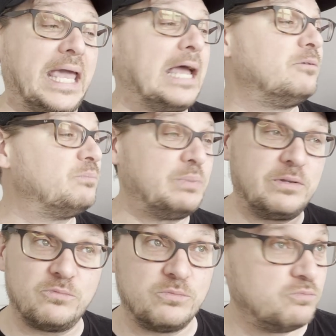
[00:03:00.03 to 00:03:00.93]
can't
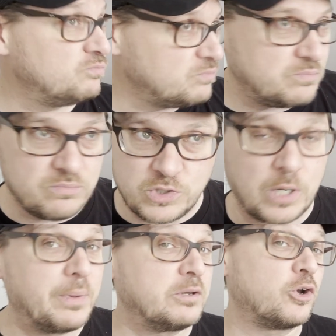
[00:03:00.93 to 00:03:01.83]
be
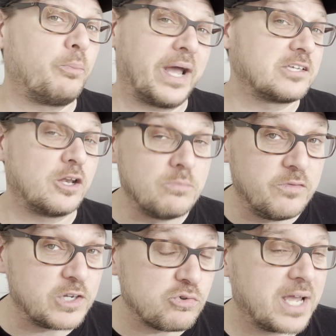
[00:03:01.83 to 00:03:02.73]
jumping dirt bikes onto
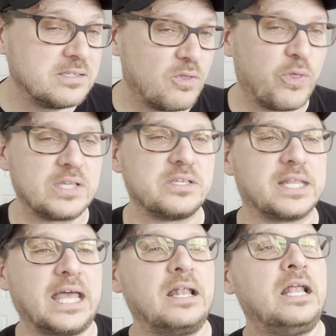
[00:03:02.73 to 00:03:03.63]
moving trains and things
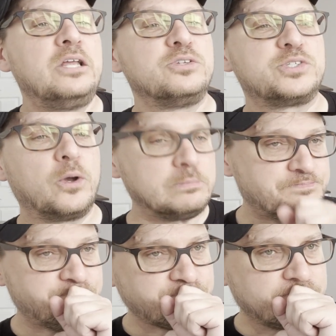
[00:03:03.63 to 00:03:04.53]
like that. So
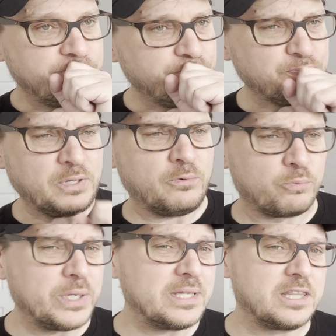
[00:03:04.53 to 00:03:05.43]

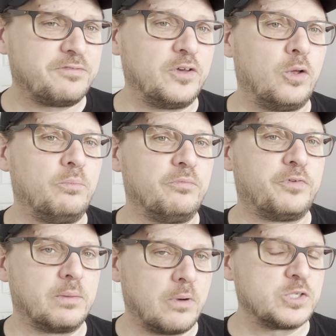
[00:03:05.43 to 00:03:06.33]
really the film,
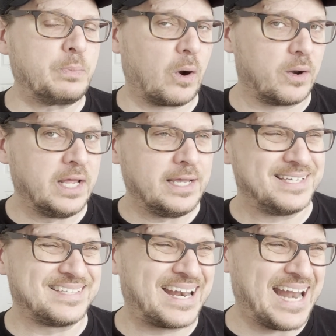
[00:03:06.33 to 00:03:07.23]
for the most part,
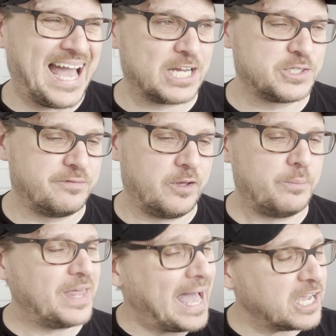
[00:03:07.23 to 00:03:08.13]
is not an action
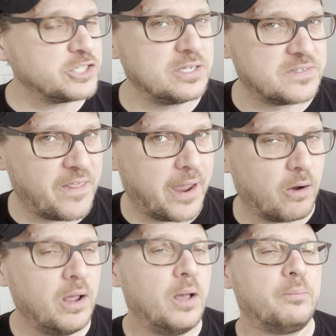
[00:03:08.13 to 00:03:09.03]
film. The action is
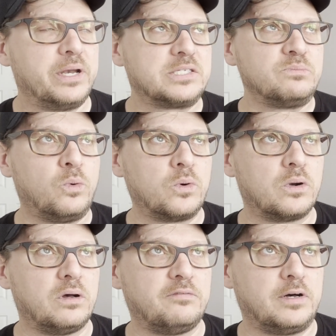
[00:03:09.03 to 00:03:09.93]
there, but it's more
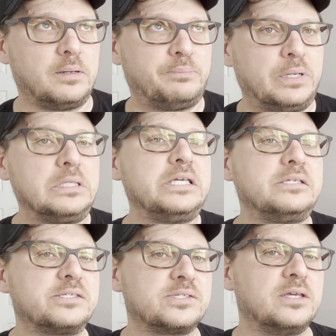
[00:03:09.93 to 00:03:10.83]
of a
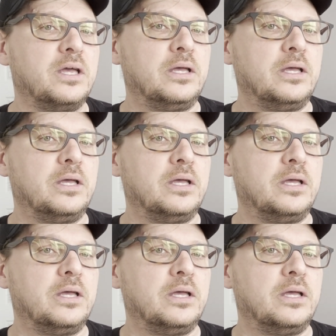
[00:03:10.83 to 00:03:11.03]
police